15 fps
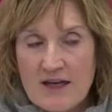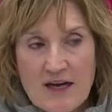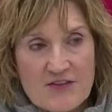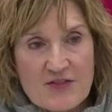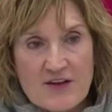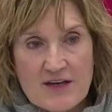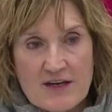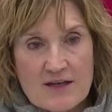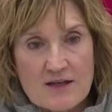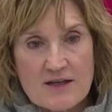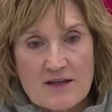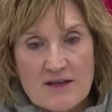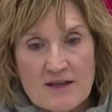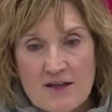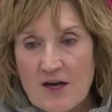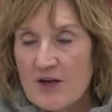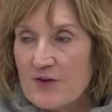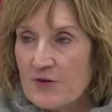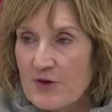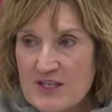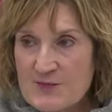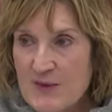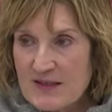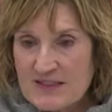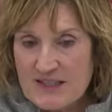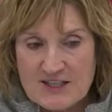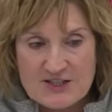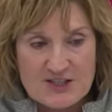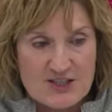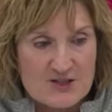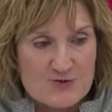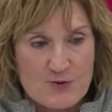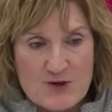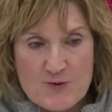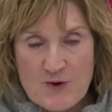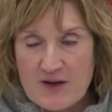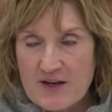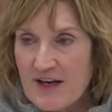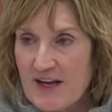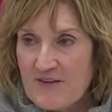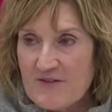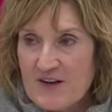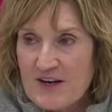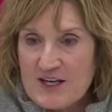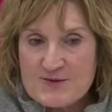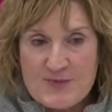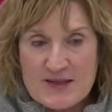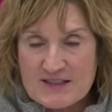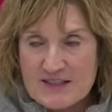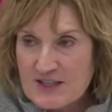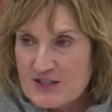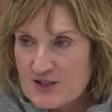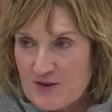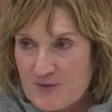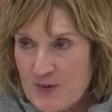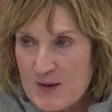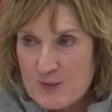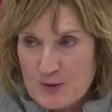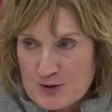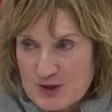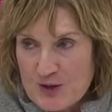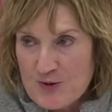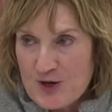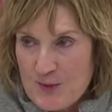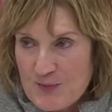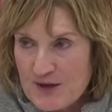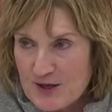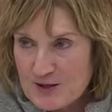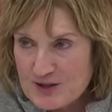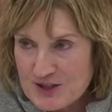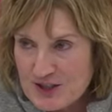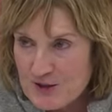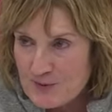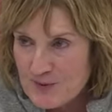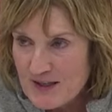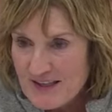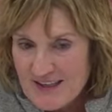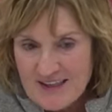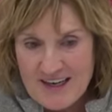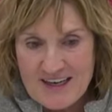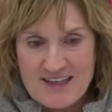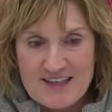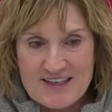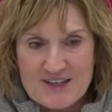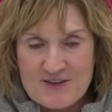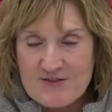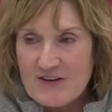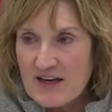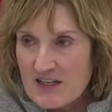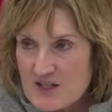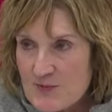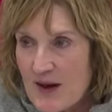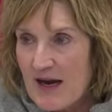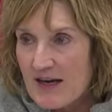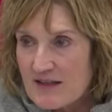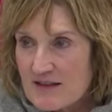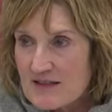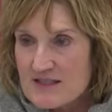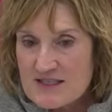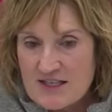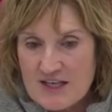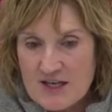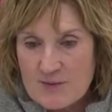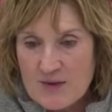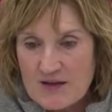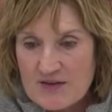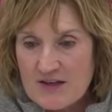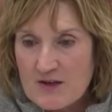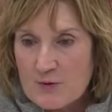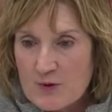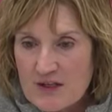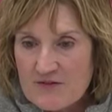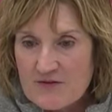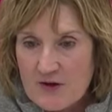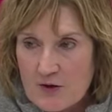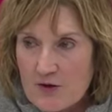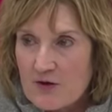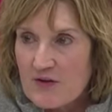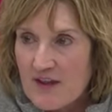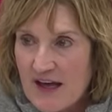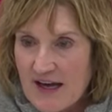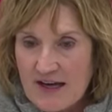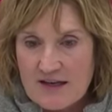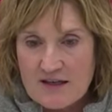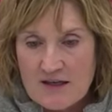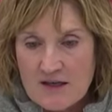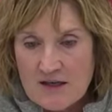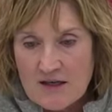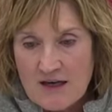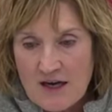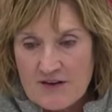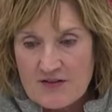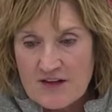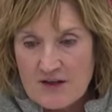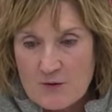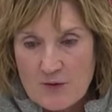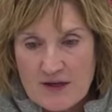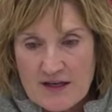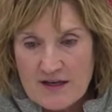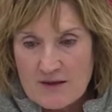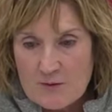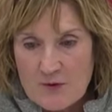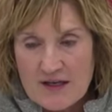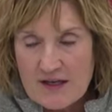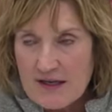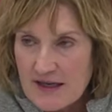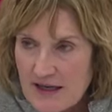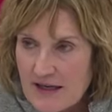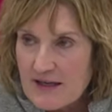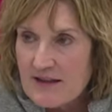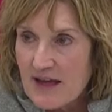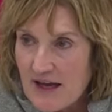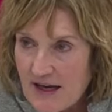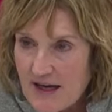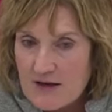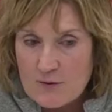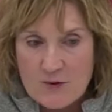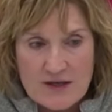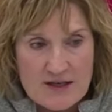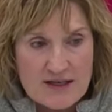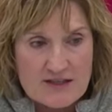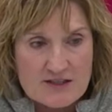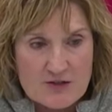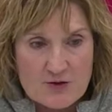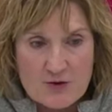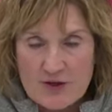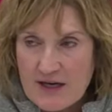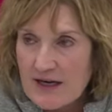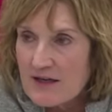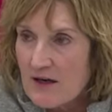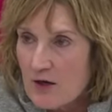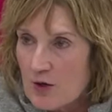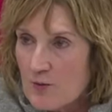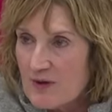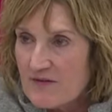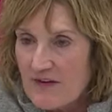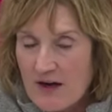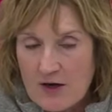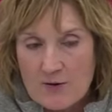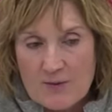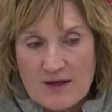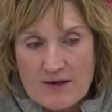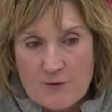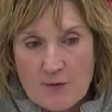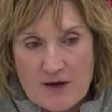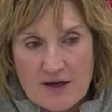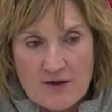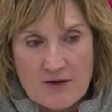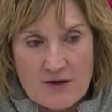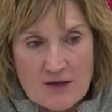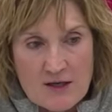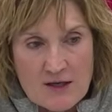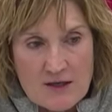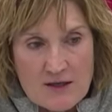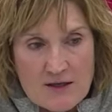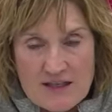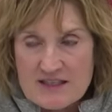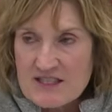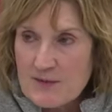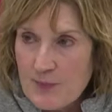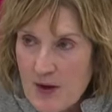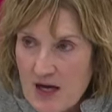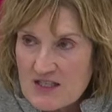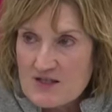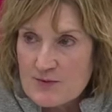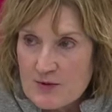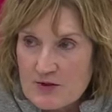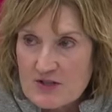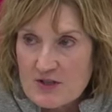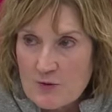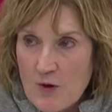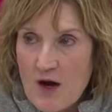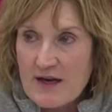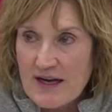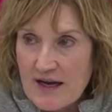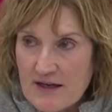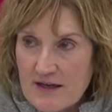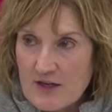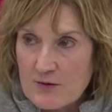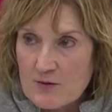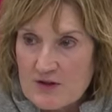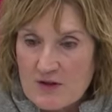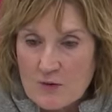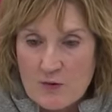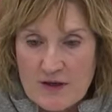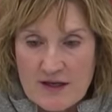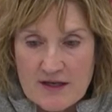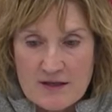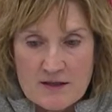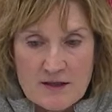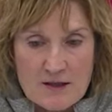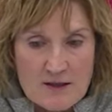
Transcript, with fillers: I, think uh, the other expectation is we want to have an expectation of people showing up in our gym and getting the fans behind this team. I think we've earned that. I think we we need that. We need to create a home environment where it's impossible to walk out of here with a win.